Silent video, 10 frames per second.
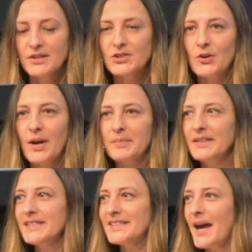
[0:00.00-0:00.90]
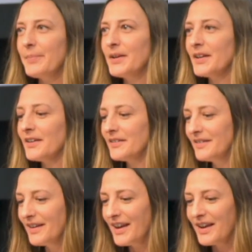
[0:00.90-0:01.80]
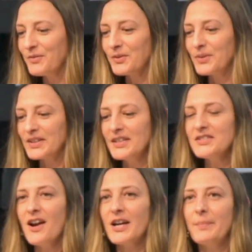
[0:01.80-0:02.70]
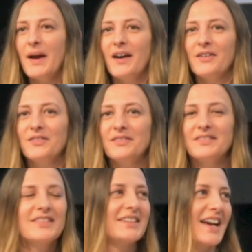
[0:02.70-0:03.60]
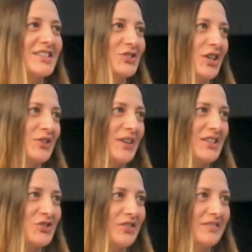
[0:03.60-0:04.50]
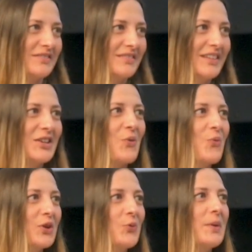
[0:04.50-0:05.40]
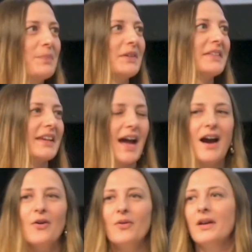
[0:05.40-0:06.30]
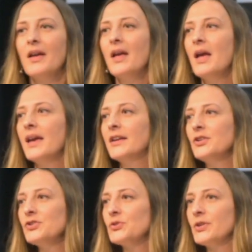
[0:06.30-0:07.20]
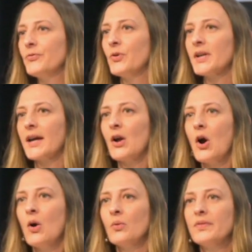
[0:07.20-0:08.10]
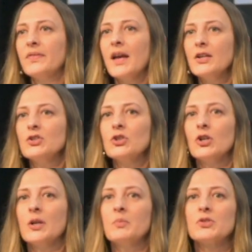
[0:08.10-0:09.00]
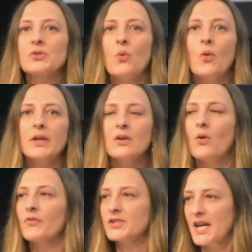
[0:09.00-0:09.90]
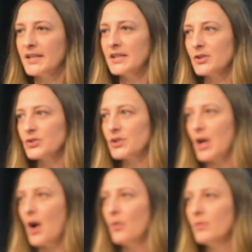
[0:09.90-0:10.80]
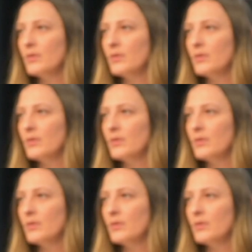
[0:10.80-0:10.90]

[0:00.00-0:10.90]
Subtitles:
So I'm going to stop here, and we're going to talk about the next generation. You know, what are we building out? Industry 4.0, that term was coined over 10 years ago.